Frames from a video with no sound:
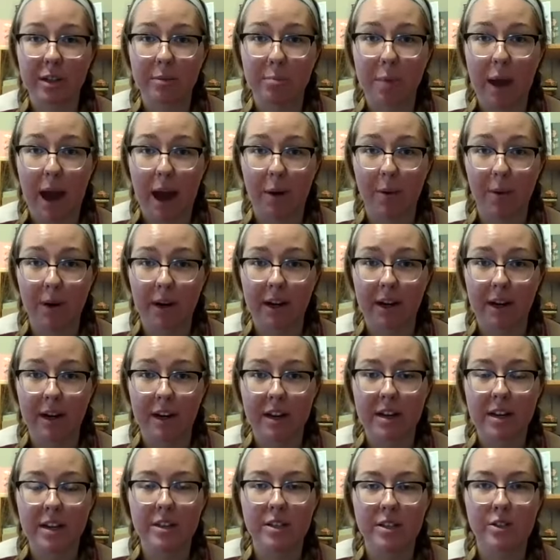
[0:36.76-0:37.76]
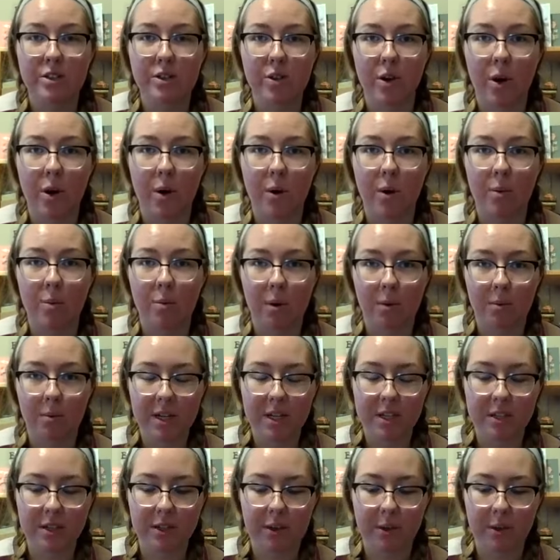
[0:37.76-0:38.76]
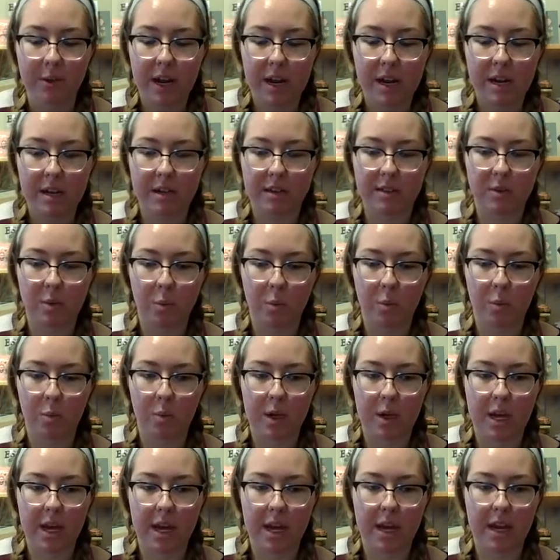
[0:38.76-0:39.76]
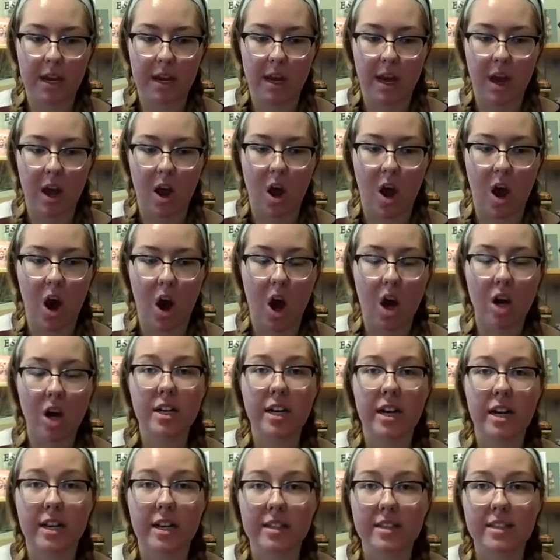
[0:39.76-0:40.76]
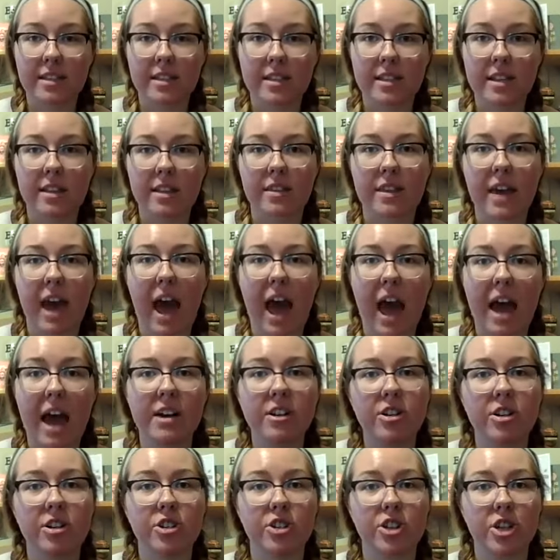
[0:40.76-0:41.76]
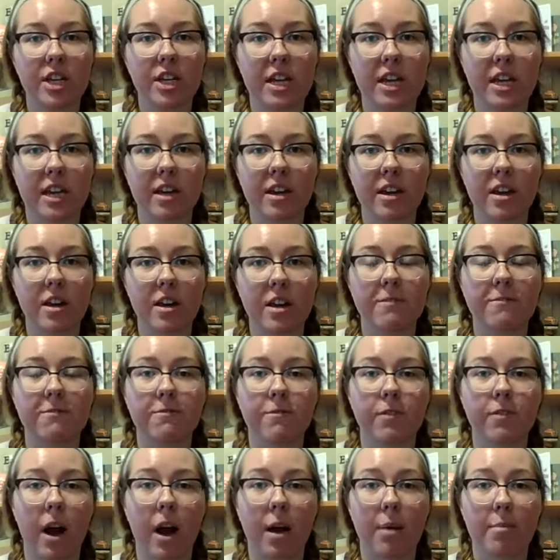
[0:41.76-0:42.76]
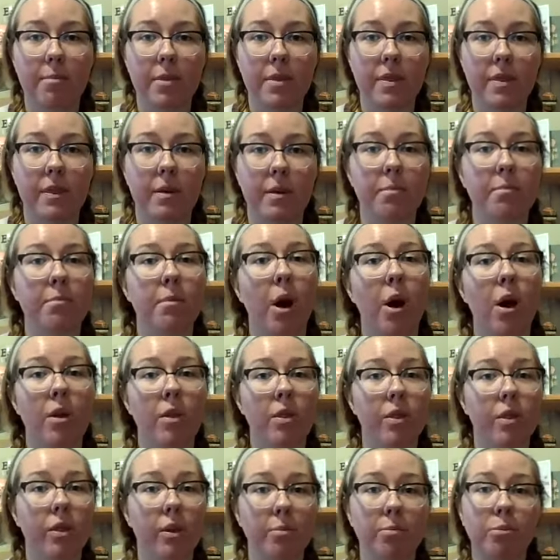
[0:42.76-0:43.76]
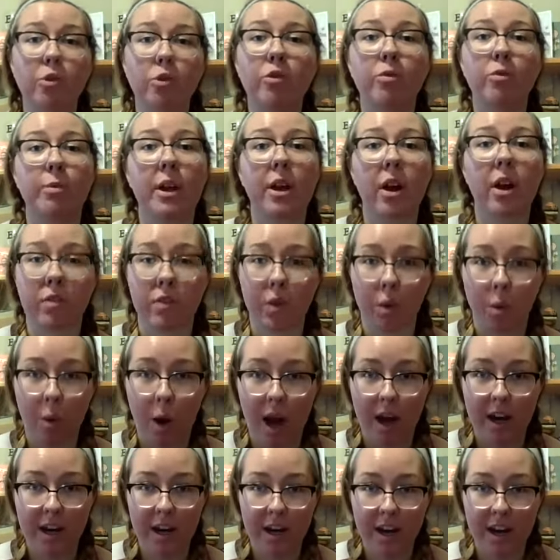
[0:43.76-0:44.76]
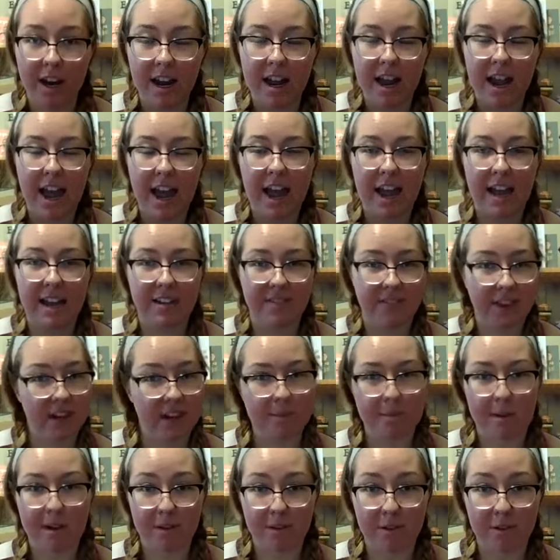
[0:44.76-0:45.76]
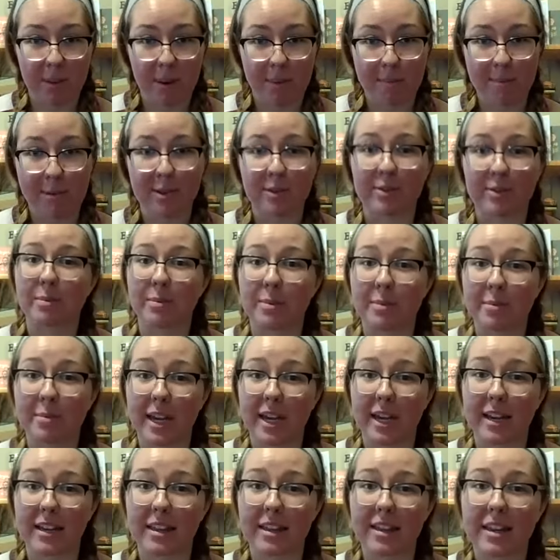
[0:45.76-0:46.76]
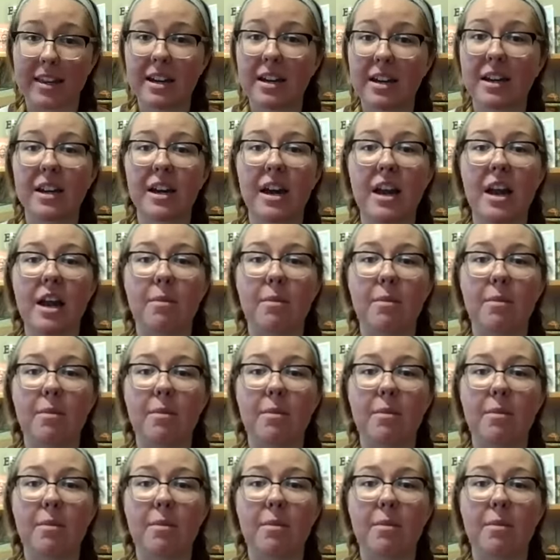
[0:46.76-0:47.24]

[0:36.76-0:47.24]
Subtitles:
power. So what we do is we harness the energy from the movement of the water. And if anybody remembers from the beginning of the year,